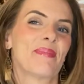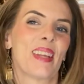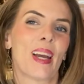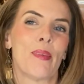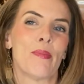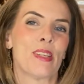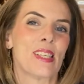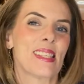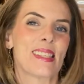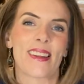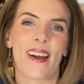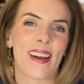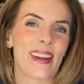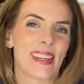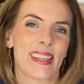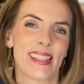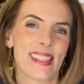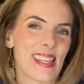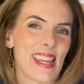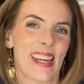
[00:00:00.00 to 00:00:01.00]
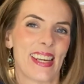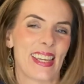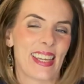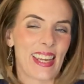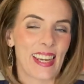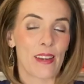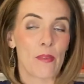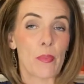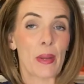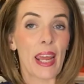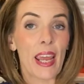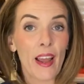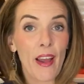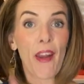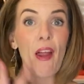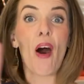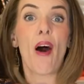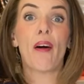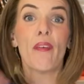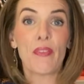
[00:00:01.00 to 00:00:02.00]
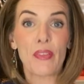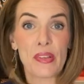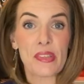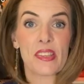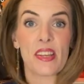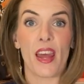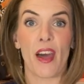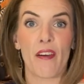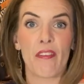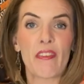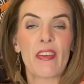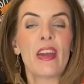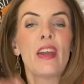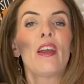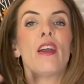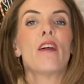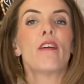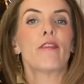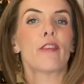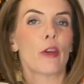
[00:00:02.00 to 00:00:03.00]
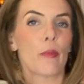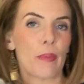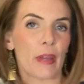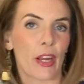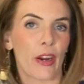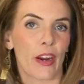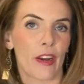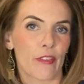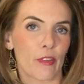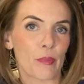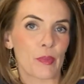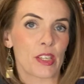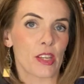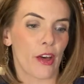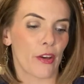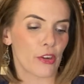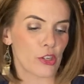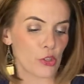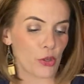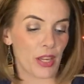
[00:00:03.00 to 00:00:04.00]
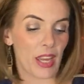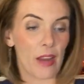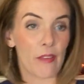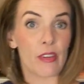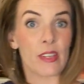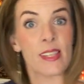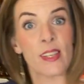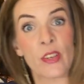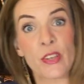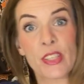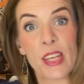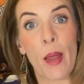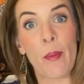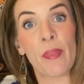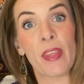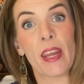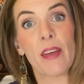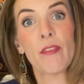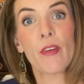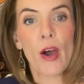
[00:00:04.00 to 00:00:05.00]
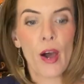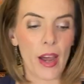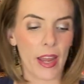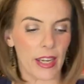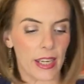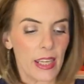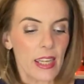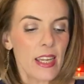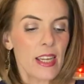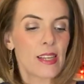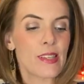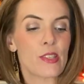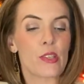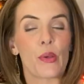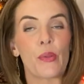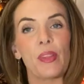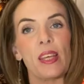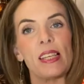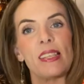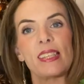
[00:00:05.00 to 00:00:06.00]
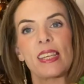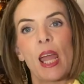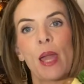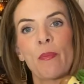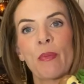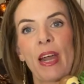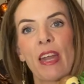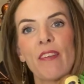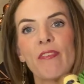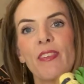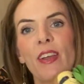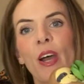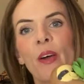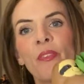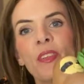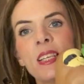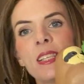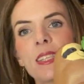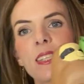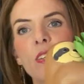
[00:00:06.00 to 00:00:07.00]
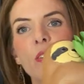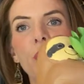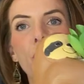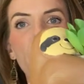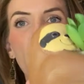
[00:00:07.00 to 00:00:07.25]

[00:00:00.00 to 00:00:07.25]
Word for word: I'm just not gonna say it again, but I got all of the stuff for Barrett from the Dollar Tree every single time that I've gone. So this time I found this little